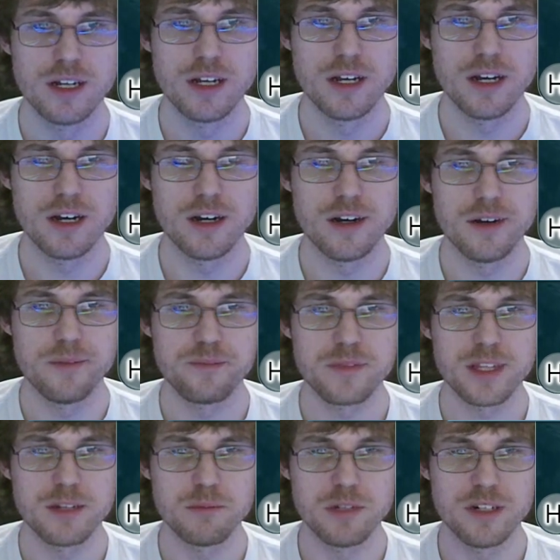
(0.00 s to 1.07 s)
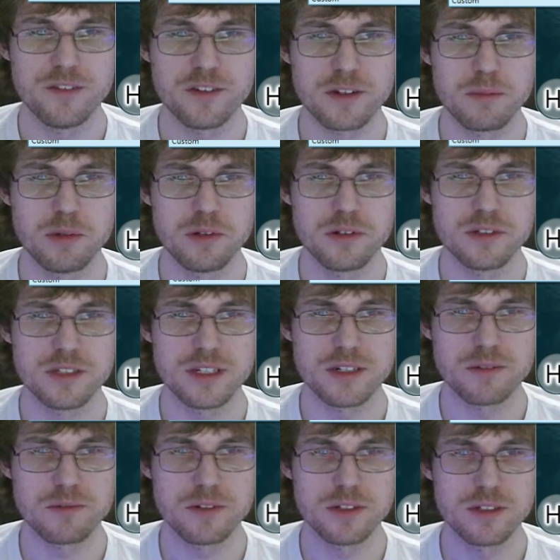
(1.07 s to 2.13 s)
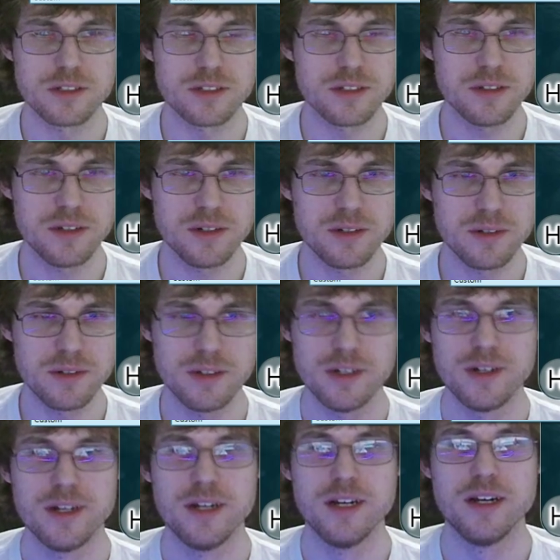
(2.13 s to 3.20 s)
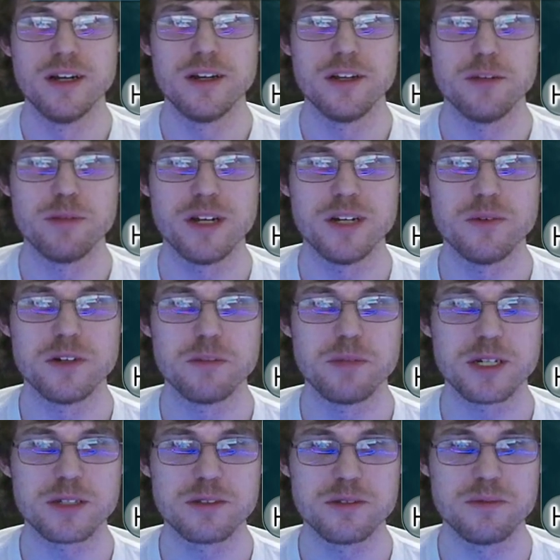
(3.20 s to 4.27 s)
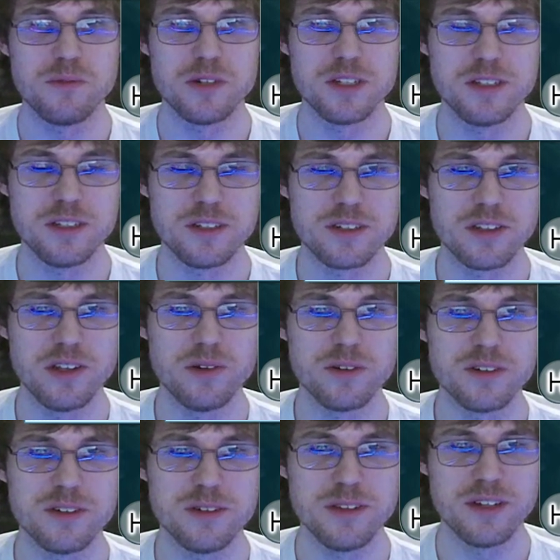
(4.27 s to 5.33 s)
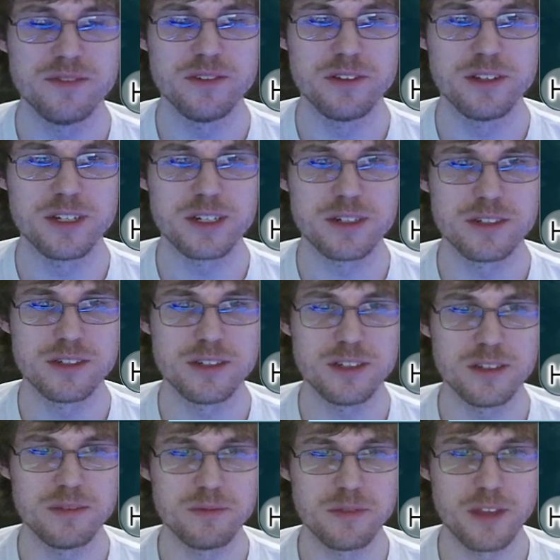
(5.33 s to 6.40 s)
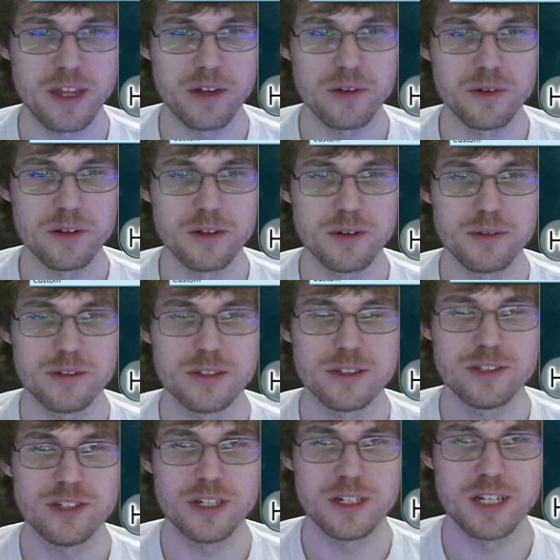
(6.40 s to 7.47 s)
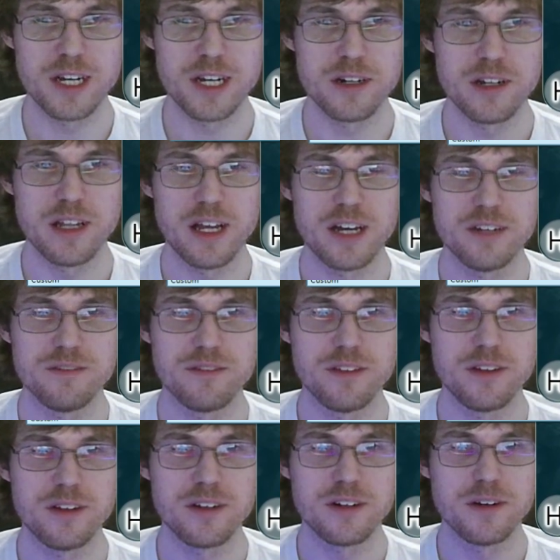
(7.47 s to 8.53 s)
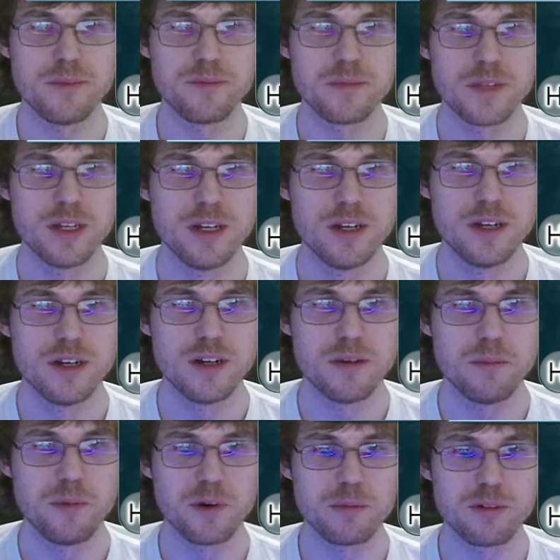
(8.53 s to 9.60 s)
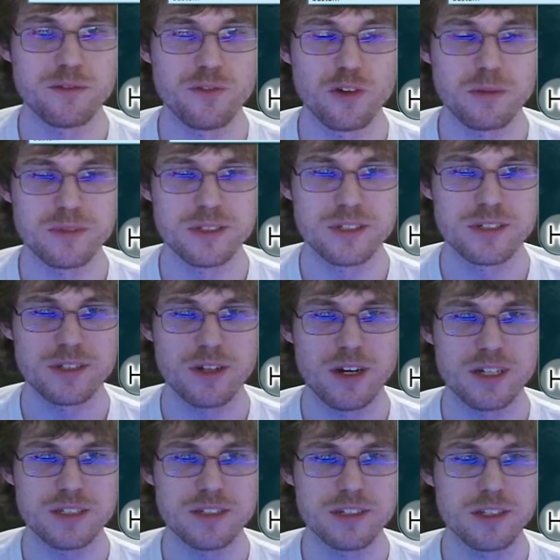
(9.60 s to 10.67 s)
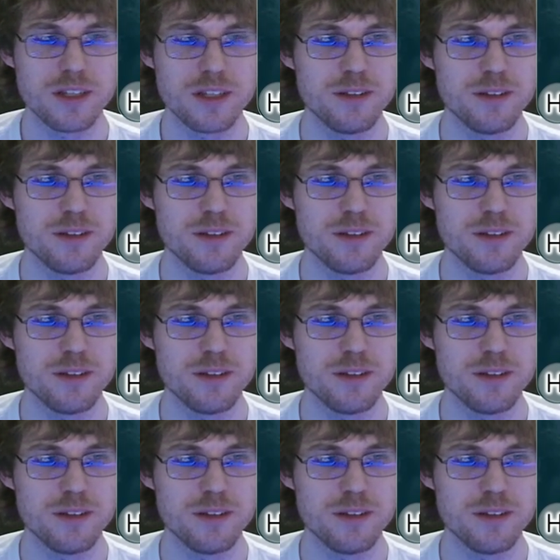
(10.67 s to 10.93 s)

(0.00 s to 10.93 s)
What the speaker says: But if your computer's like really slow, you probably want to pick one of these lower level things, and that'll shut down a lot of the more performance costly